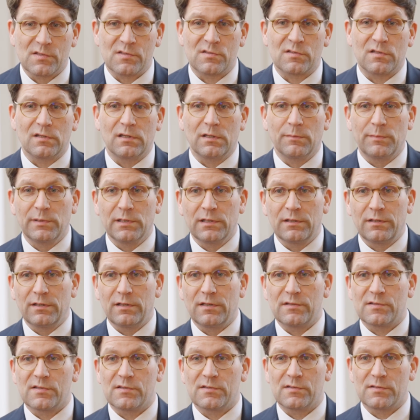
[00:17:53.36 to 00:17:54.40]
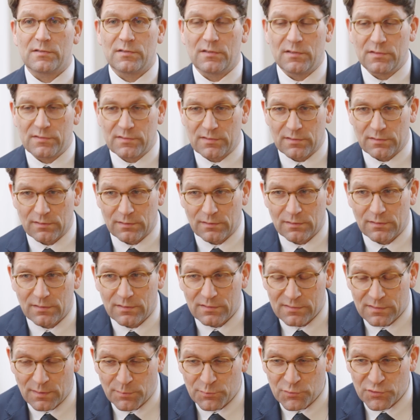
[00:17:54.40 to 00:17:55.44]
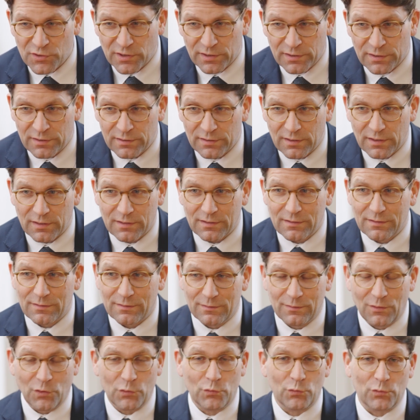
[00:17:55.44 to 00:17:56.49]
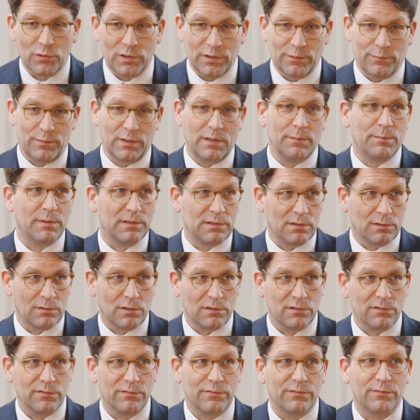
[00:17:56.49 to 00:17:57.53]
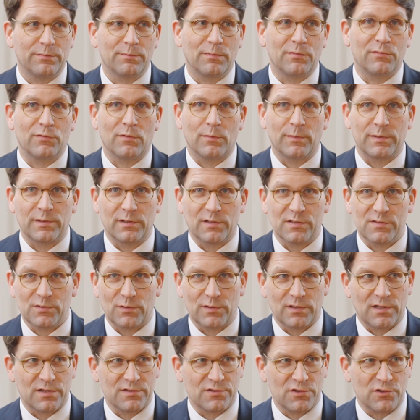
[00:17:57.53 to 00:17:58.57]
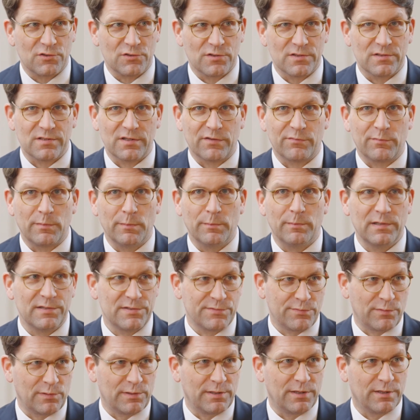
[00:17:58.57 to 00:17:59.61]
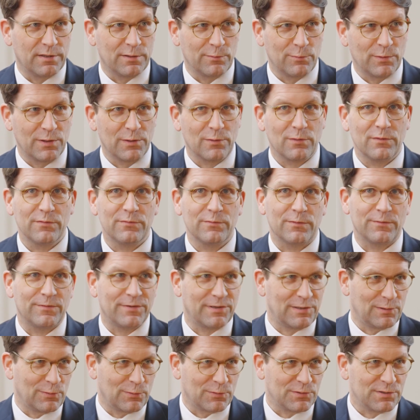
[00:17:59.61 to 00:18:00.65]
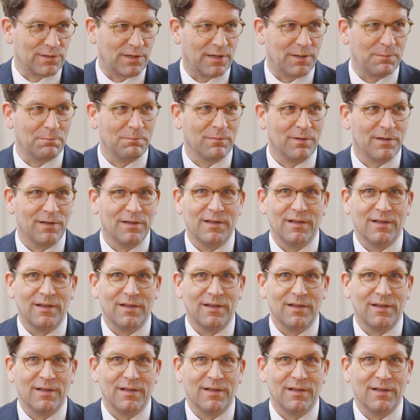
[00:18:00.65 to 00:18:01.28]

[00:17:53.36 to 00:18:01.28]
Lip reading: sustainability is a subject that not only we, but a lot of performing arts organizations have been blissfully unaware of for a very long time,